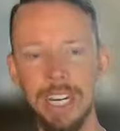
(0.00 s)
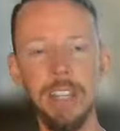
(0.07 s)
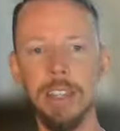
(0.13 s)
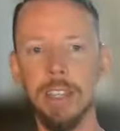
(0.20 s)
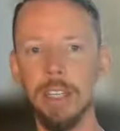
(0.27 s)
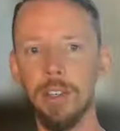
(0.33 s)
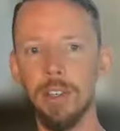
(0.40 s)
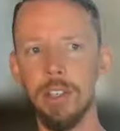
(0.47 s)

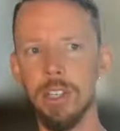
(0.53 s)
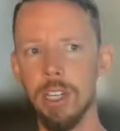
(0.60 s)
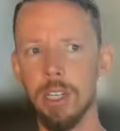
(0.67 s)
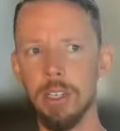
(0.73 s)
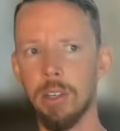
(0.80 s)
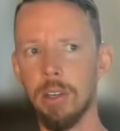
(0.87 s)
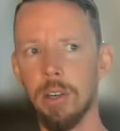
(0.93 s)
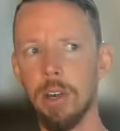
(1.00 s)
anything. And she's like,
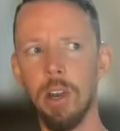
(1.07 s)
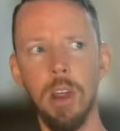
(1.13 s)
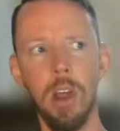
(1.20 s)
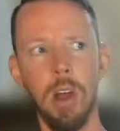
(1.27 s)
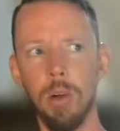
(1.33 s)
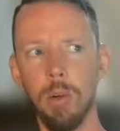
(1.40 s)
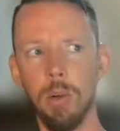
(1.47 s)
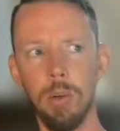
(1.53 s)

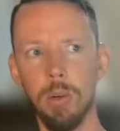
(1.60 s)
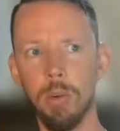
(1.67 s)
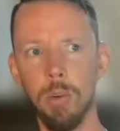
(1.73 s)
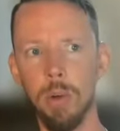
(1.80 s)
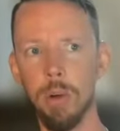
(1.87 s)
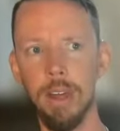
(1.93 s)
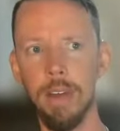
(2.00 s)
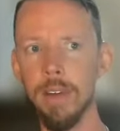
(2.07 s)
no,
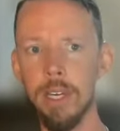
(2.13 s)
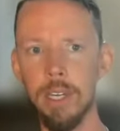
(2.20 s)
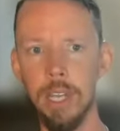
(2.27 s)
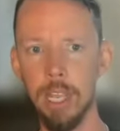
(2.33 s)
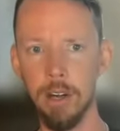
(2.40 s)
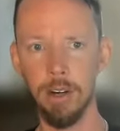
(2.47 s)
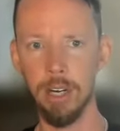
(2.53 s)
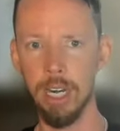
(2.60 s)
we don't have any
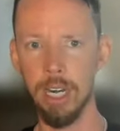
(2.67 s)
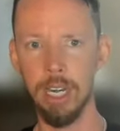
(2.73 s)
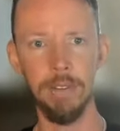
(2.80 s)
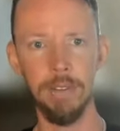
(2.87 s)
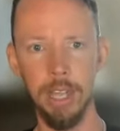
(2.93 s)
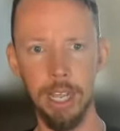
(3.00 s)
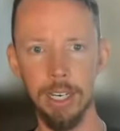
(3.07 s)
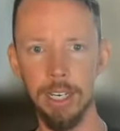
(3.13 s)
data on any of
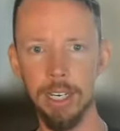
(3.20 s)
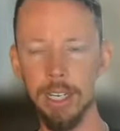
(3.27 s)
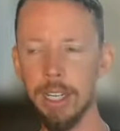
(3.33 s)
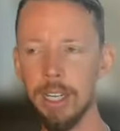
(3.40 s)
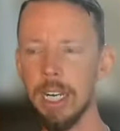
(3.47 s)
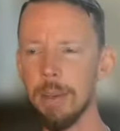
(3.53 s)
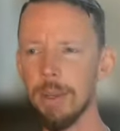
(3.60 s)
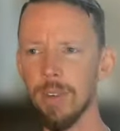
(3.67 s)
that.
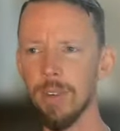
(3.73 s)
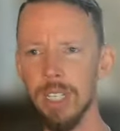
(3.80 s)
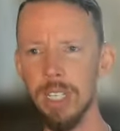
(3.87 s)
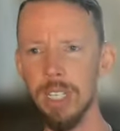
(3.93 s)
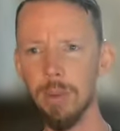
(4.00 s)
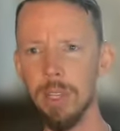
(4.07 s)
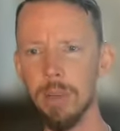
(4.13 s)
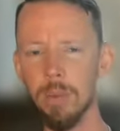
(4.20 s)
I'm like, really?
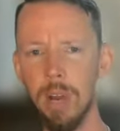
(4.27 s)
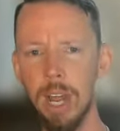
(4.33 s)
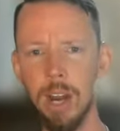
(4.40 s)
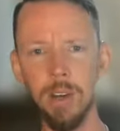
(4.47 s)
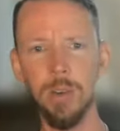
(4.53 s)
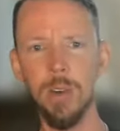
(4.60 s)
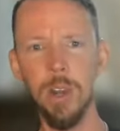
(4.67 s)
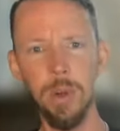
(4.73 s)
Well, then how
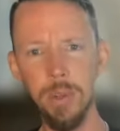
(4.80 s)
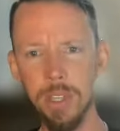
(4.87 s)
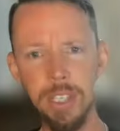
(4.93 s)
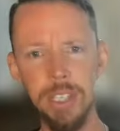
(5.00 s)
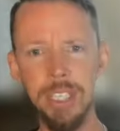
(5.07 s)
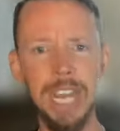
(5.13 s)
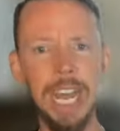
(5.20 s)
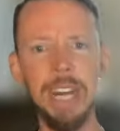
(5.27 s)
do you know
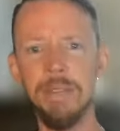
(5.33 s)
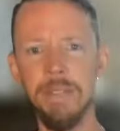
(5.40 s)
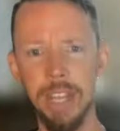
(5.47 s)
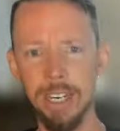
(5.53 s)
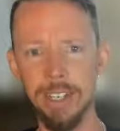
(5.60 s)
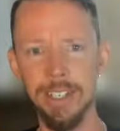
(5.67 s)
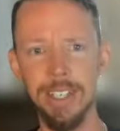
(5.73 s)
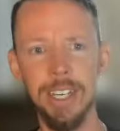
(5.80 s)
these side
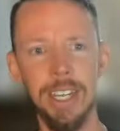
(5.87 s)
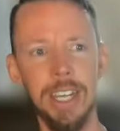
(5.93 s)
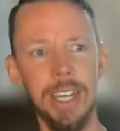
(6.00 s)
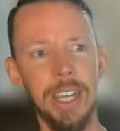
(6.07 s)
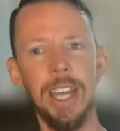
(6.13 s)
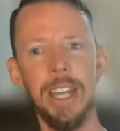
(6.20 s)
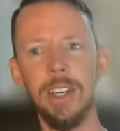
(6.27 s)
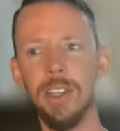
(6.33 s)
effects?
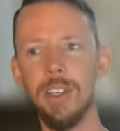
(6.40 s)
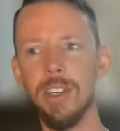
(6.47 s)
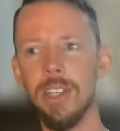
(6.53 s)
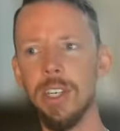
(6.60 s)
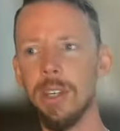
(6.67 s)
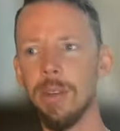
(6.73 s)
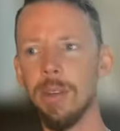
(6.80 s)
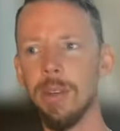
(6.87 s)
And
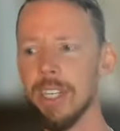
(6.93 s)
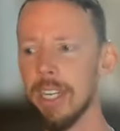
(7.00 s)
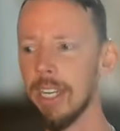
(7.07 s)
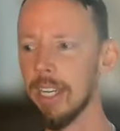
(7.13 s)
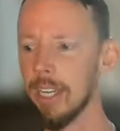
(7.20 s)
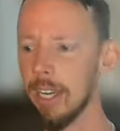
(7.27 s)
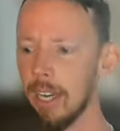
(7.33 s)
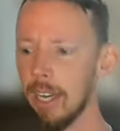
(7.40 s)
she was
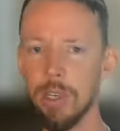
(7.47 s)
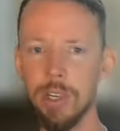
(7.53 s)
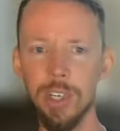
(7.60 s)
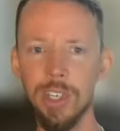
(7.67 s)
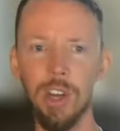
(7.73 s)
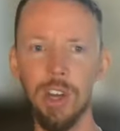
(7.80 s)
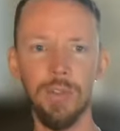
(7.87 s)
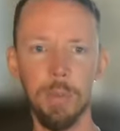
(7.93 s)
like, they're
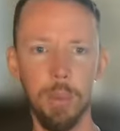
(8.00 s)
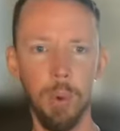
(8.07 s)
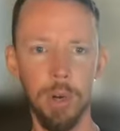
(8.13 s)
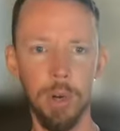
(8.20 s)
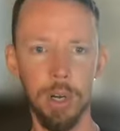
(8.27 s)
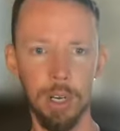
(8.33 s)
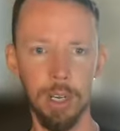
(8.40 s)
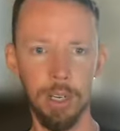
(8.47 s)
just
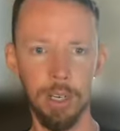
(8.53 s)
self-reported.